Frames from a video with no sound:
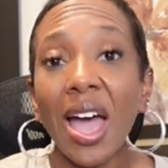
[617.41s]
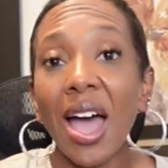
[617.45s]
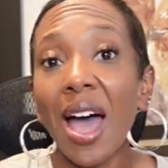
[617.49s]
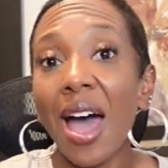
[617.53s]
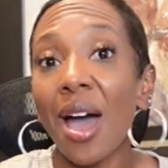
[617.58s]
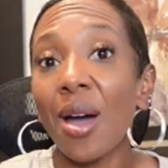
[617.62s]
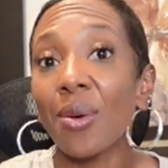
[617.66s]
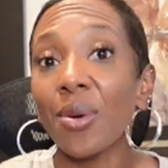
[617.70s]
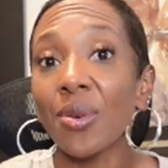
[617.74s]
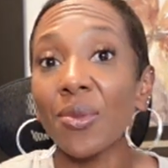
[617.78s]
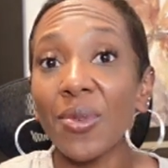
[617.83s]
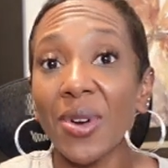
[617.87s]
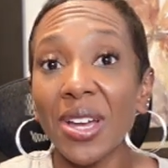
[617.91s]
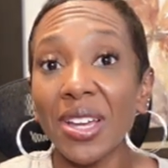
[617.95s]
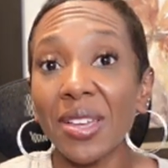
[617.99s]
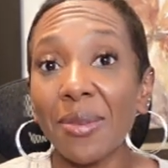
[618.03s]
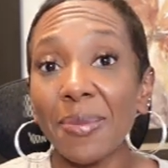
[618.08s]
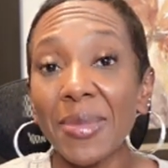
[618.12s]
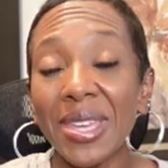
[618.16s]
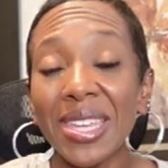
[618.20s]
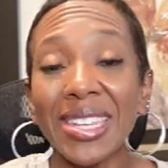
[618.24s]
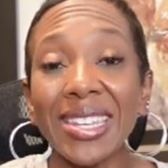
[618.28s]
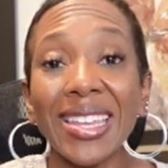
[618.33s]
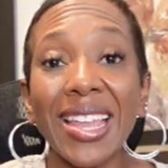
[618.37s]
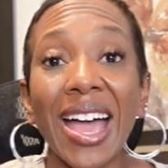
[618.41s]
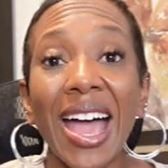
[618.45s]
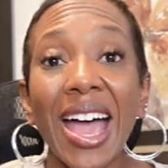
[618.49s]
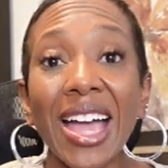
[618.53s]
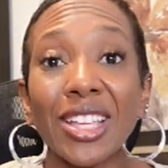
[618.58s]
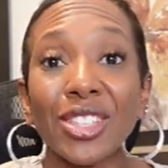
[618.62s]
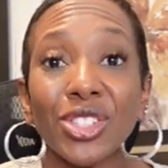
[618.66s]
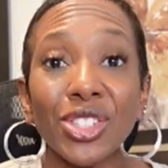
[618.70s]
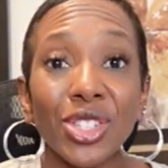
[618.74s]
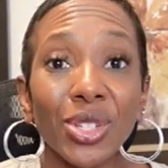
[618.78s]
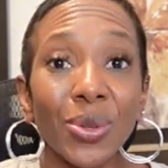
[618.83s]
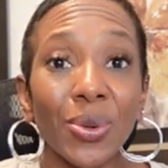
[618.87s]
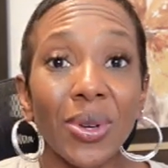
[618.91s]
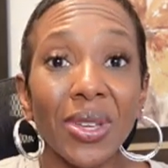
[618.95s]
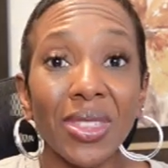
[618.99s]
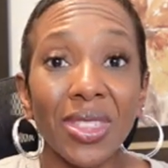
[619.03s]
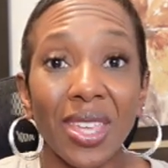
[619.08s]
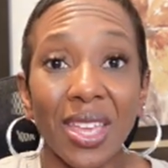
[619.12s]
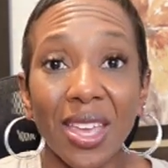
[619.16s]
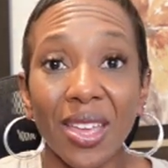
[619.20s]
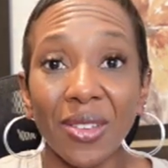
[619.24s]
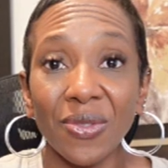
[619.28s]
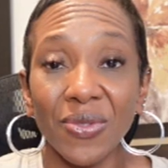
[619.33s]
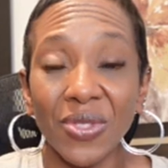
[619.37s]
I would recommend not doing
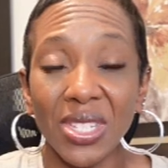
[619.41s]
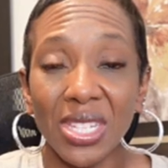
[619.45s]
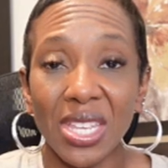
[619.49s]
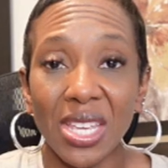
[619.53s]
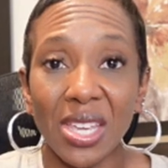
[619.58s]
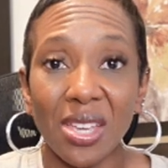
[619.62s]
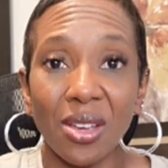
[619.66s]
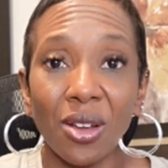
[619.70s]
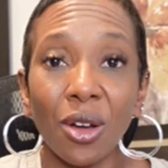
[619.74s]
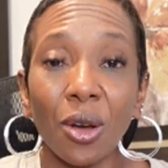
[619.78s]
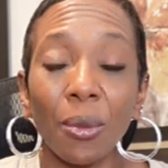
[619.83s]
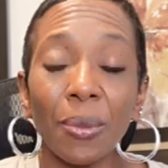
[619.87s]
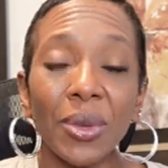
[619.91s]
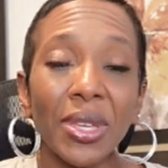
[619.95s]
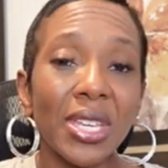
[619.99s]
the FDL,